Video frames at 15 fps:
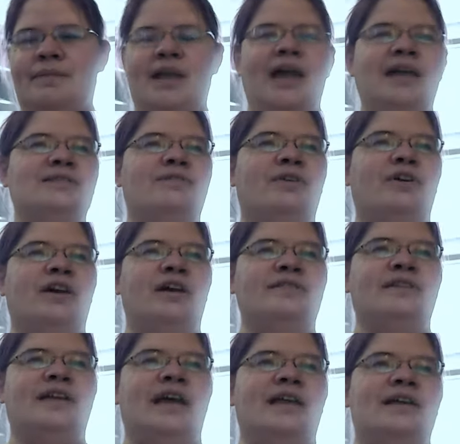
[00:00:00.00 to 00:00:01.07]
as far
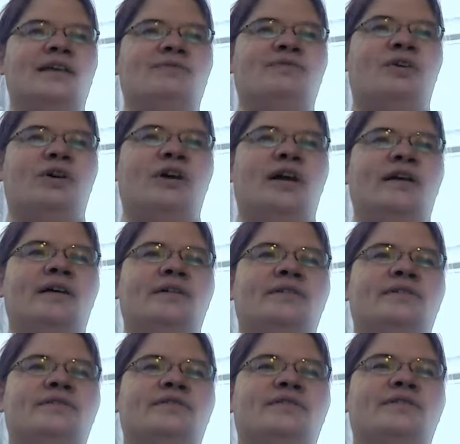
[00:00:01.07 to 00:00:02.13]
as get as far
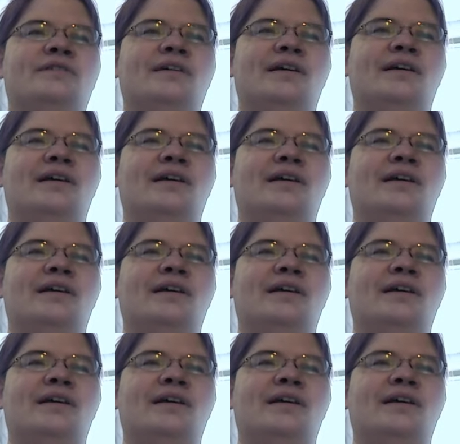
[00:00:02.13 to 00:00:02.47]
as